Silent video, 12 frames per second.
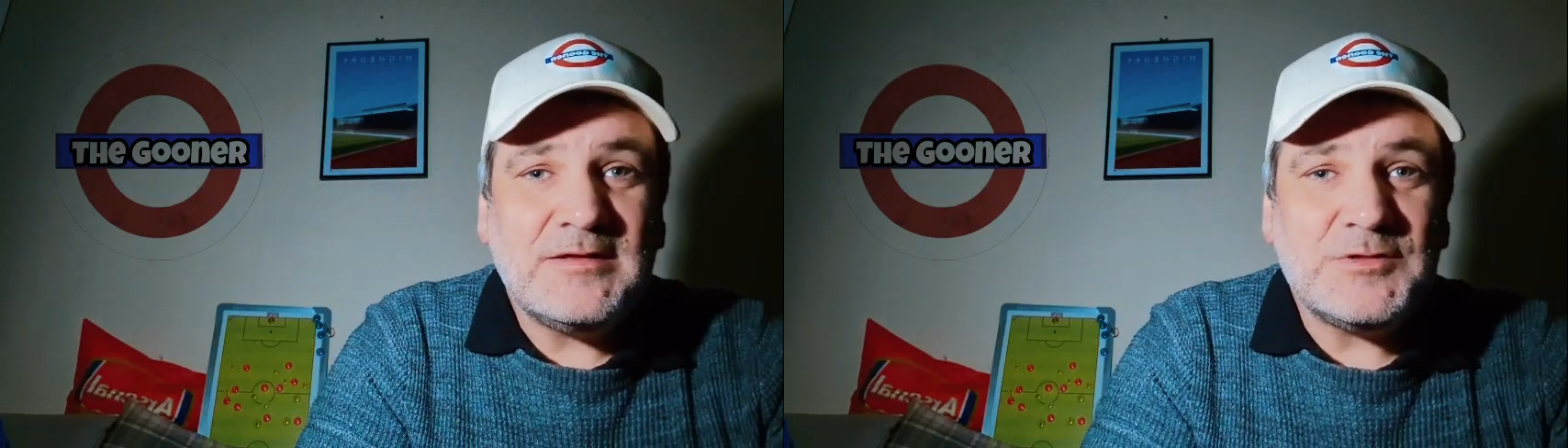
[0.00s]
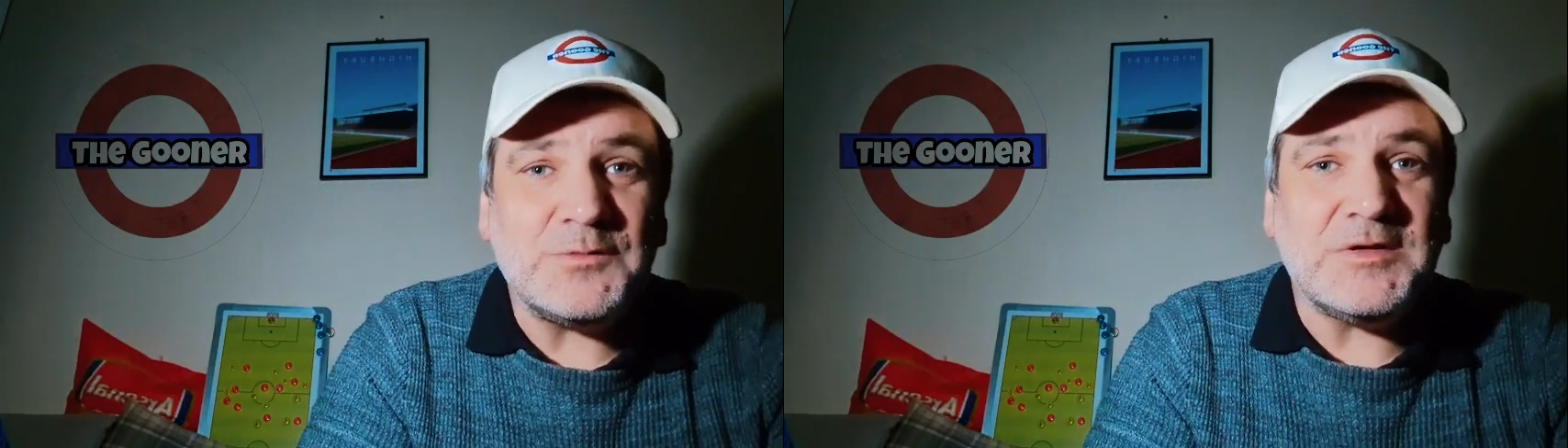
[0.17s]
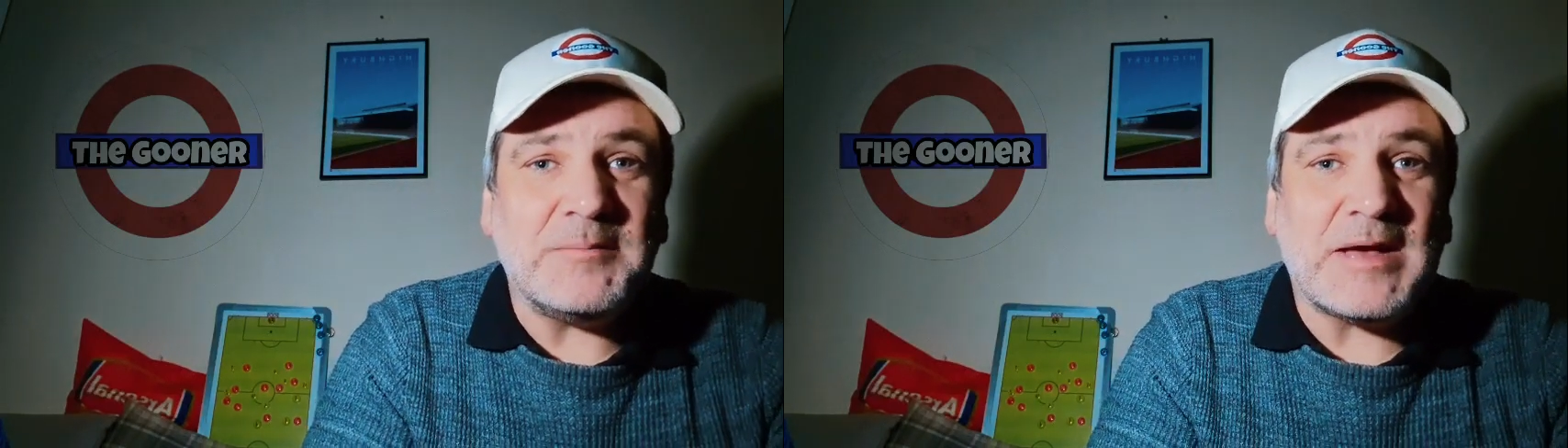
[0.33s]

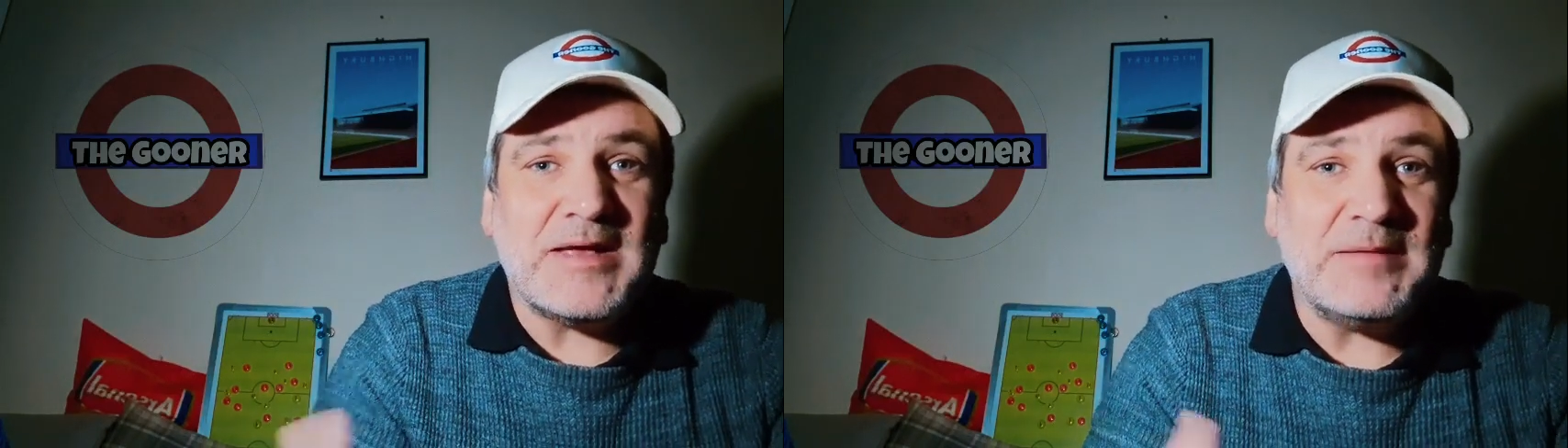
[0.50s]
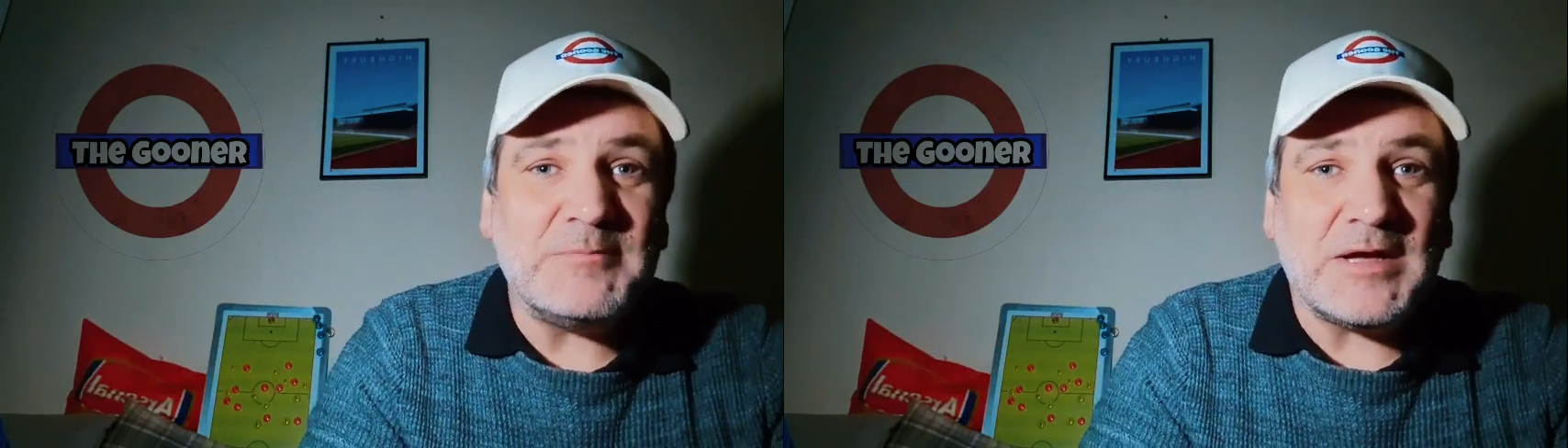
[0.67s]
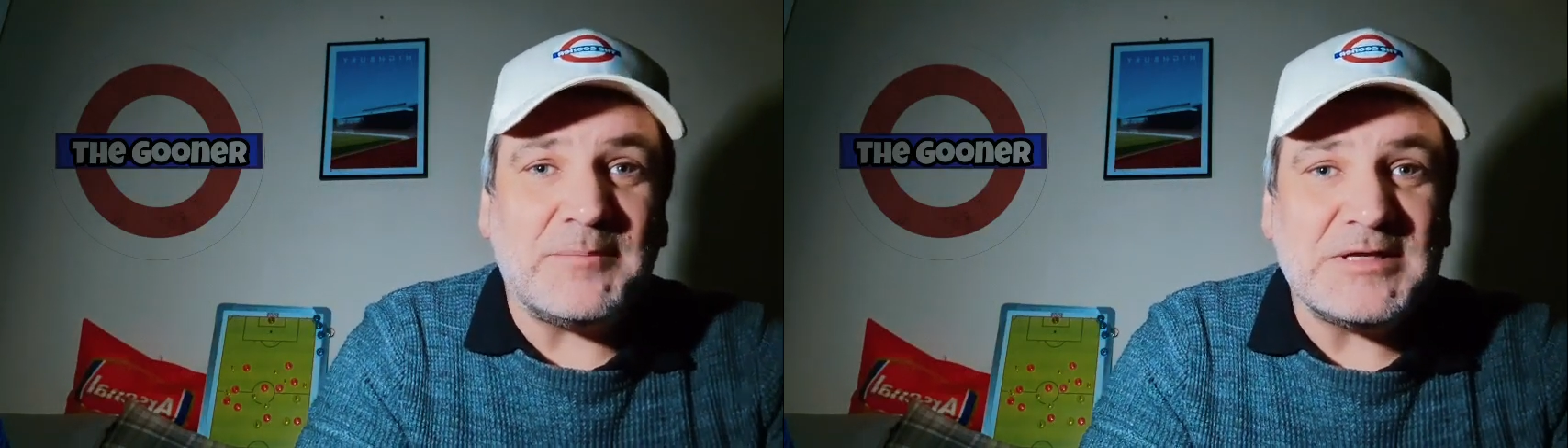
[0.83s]
talking about
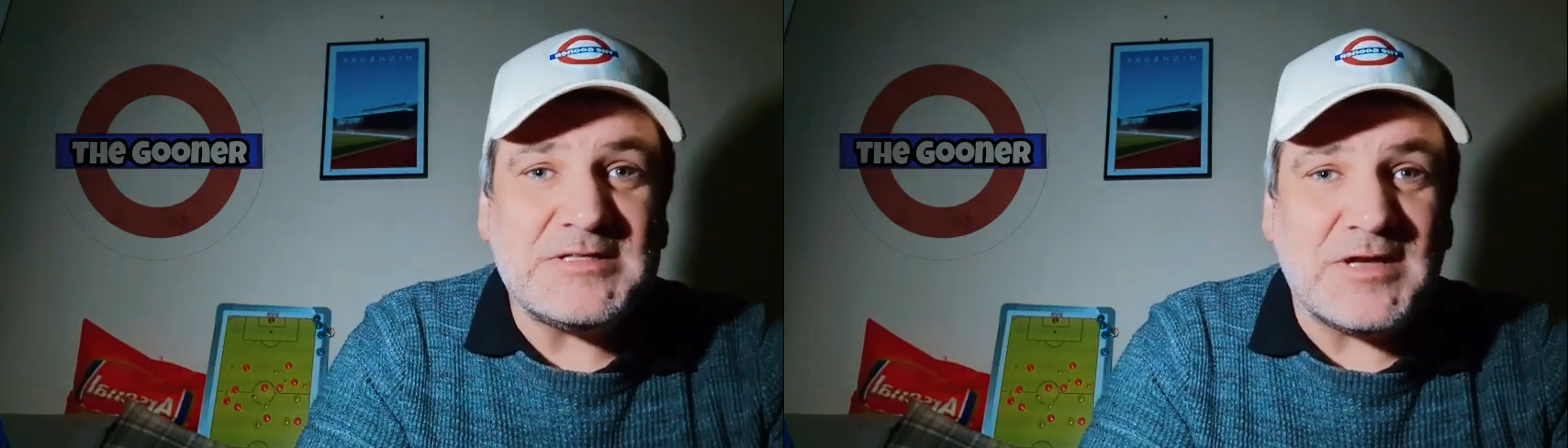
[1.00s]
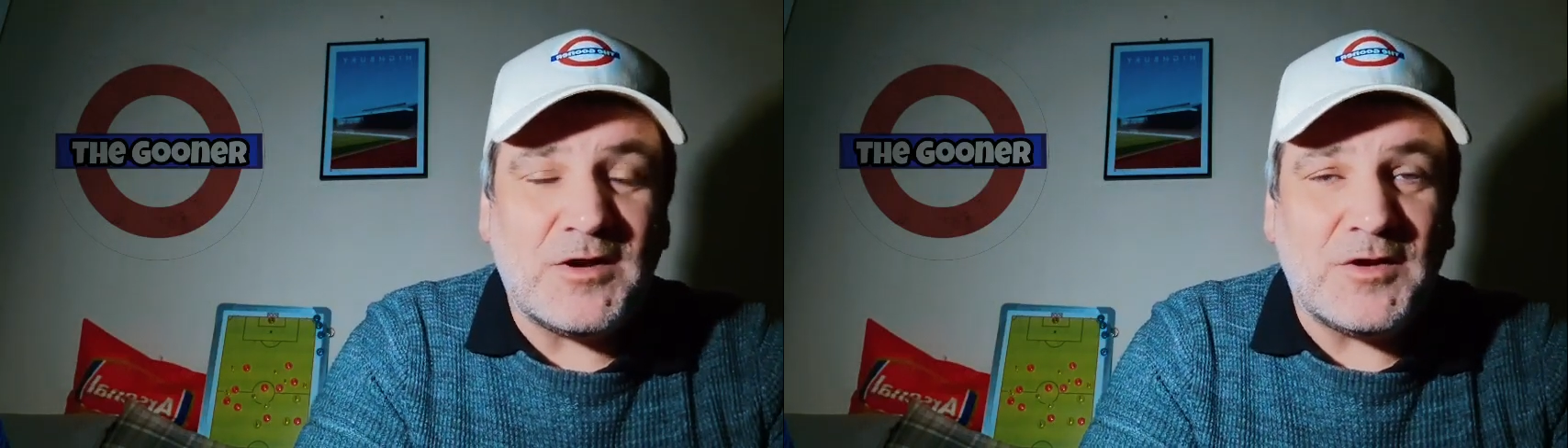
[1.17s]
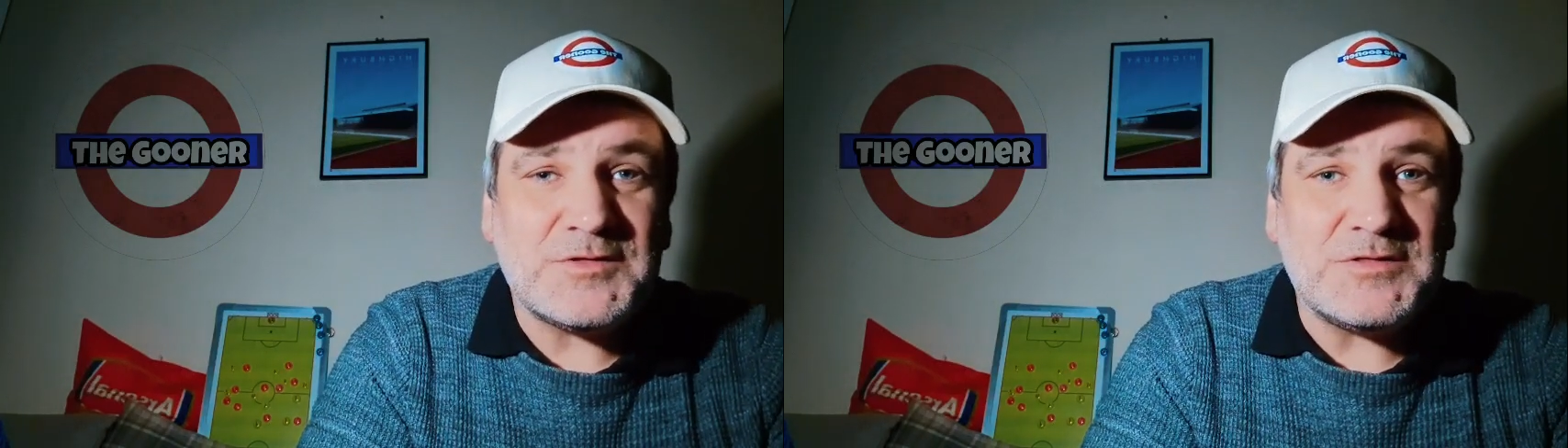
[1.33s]
him coming to
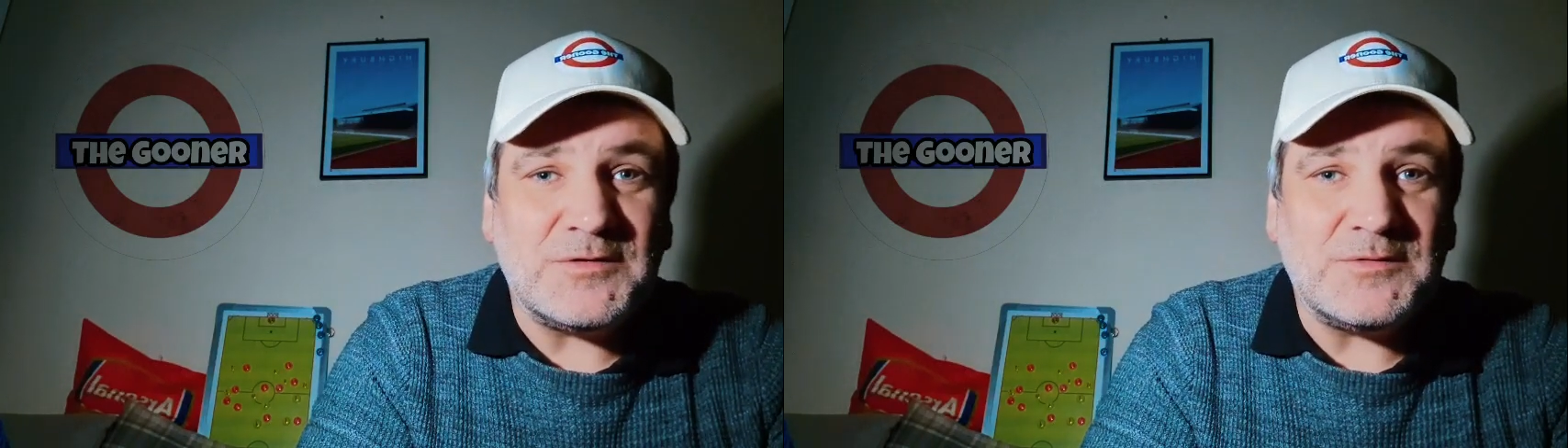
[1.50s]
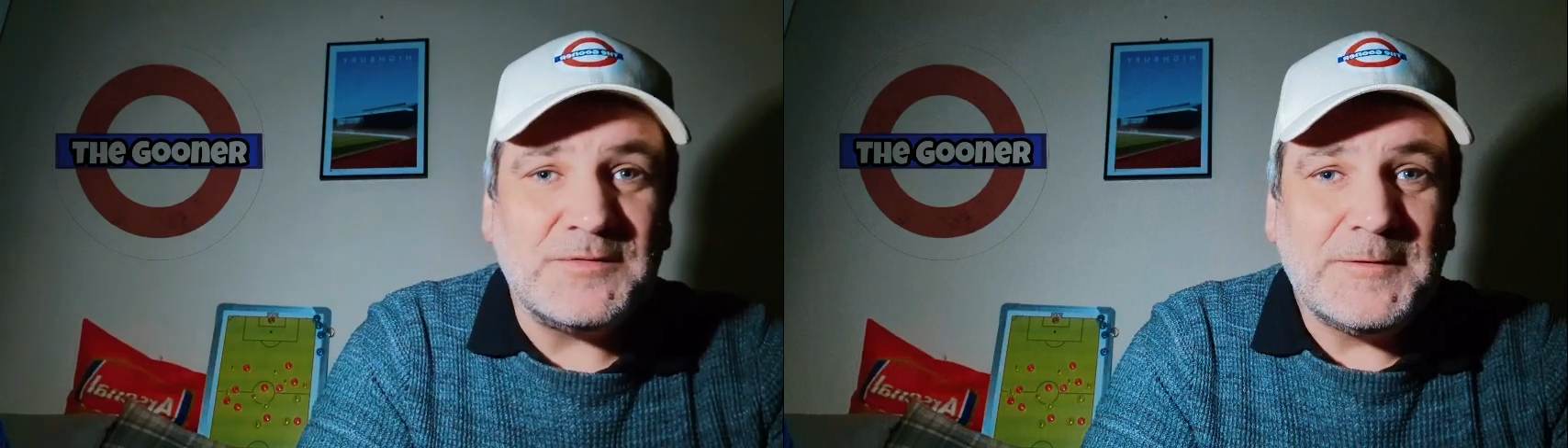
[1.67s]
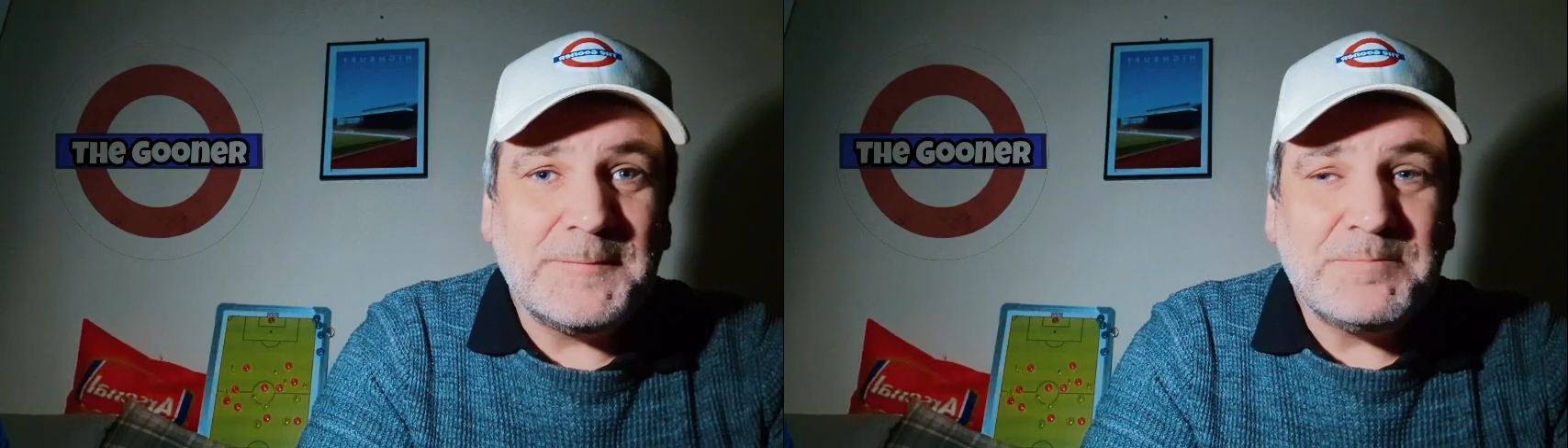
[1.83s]
Arsenal,